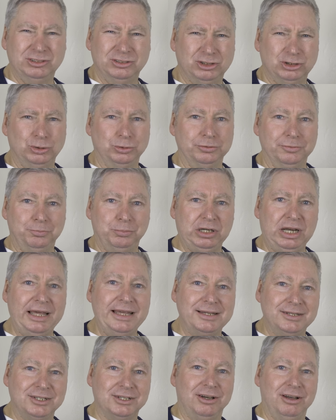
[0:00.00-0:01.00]
sort of
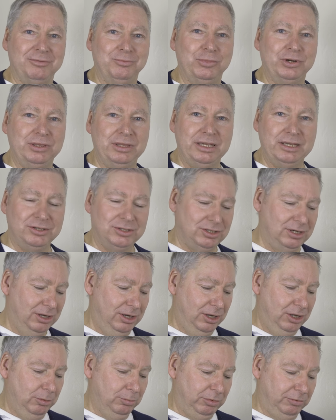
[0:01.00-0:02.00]
playtime with this
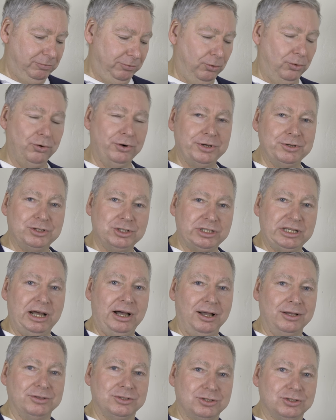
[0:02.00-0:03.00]
before it
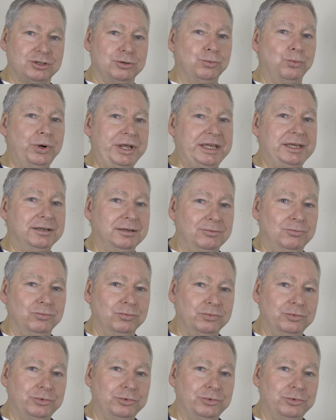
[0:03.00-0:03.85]
starts to weaken.